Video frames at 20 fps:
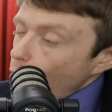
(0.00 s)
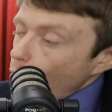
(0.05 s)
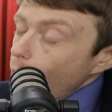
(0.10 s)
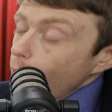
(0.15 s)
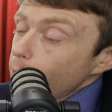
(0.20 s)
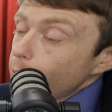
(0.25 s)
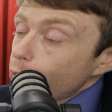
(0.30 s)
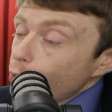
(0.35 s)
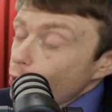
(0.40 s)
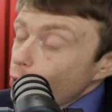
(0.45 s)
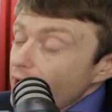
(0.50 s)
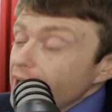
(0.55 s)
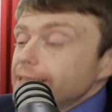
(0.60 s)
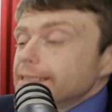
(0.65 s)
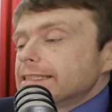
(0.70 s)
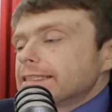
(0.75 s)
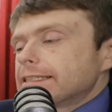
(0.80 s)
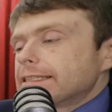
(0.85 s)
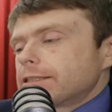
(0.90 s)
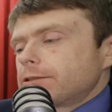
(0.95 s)

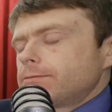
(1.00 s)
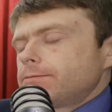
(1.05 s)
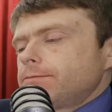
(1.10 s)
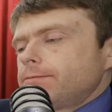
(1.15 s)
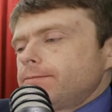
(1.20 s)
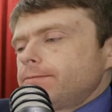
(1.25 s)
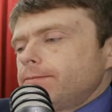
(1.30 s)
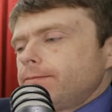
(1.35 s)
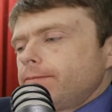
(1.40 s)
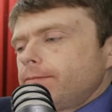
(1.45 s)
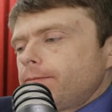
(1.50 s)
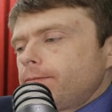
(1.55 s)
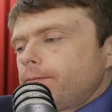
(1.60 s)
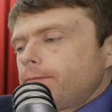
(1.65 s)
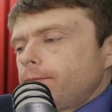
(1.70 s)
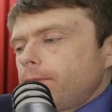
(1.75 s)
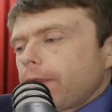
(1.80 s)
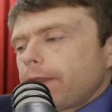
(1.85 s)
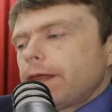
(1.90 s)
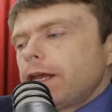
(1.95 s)
price
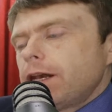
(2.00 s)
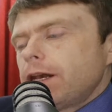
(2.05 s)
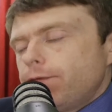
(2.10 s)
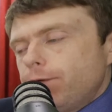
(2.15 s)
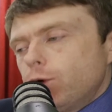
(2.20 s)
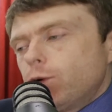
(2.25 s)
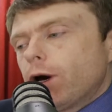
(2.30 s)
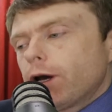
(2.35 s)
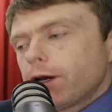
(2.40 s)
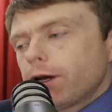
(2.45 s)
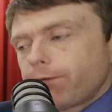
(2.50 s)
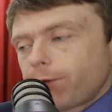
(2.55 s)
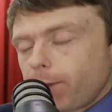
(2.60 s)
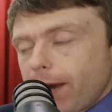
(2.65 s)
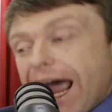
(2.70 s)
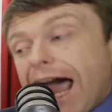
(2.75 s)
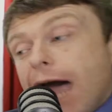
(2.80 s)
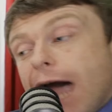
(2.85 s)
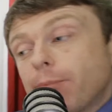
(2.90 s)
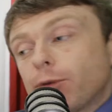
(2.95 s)
than if you got it from
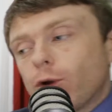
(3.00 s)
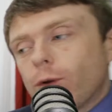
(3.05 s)
Apple.